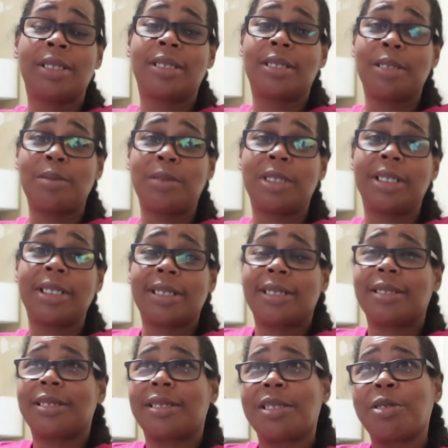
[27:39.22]
so what,
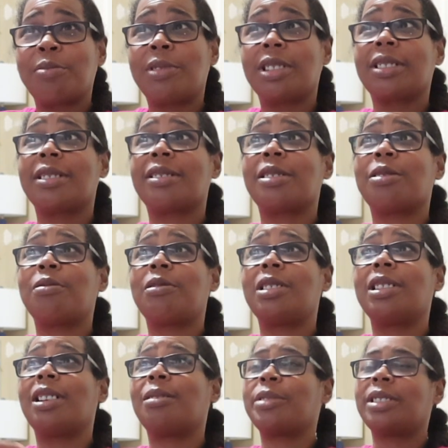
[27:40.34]
so what, so
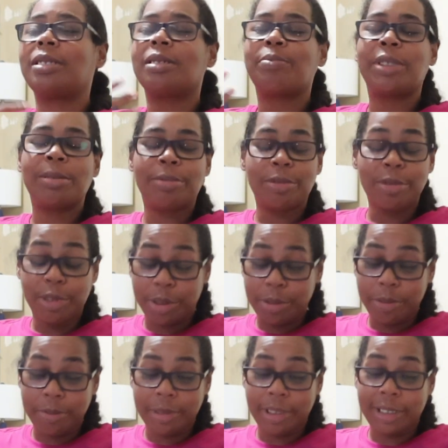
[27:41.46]
what? I mean, people
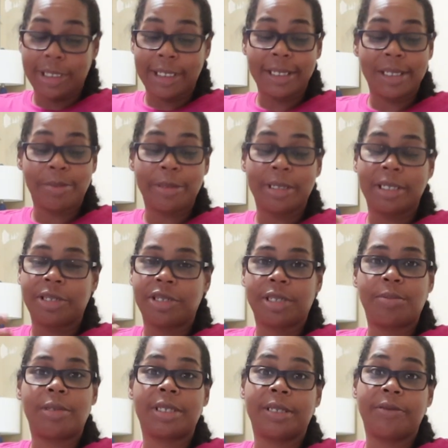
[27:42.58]
do really like this book. It
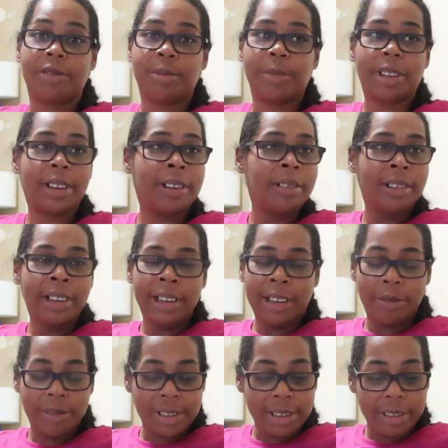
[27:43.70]
just wasn't for me. It
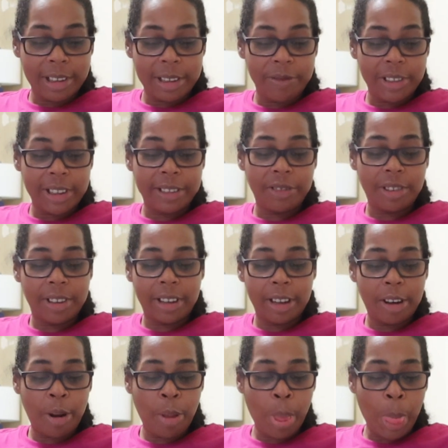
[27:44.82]
wasn't life-changing.
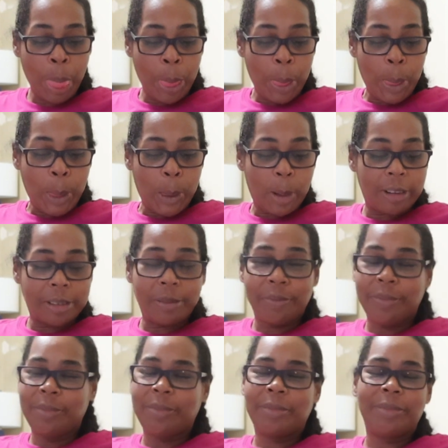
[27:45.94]

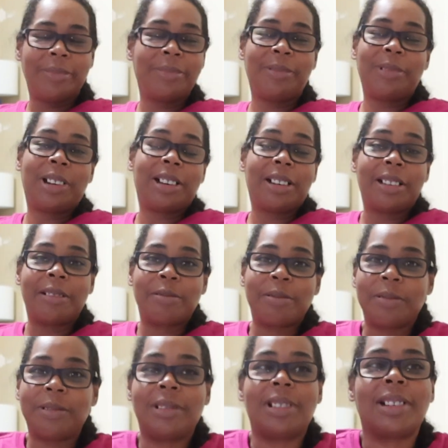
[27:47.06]
I
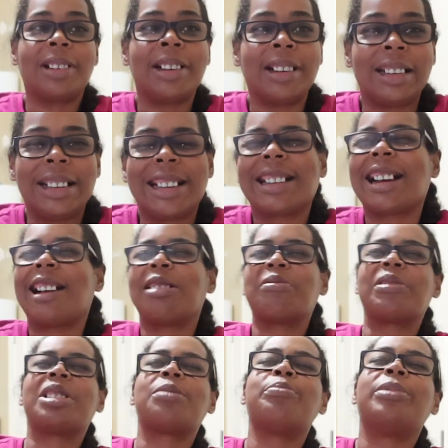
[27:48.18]
don't, like, I
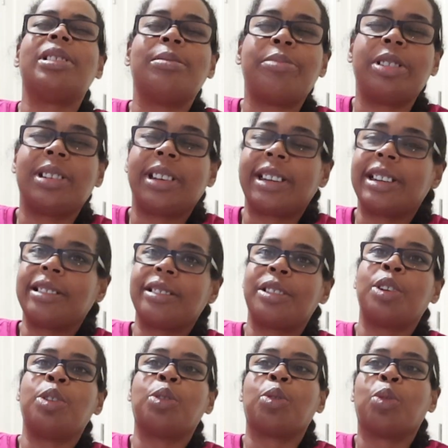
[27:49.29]
was
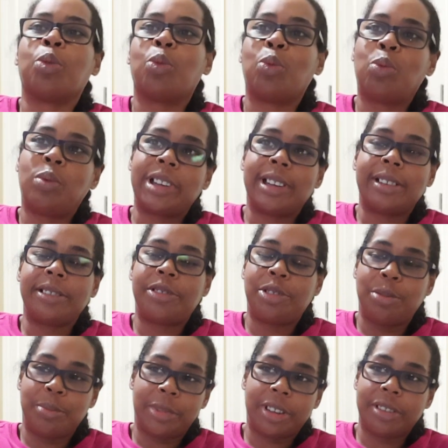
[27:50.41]
manipulated way
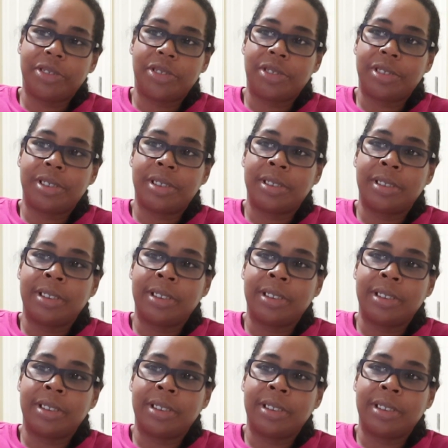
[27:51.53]
too much.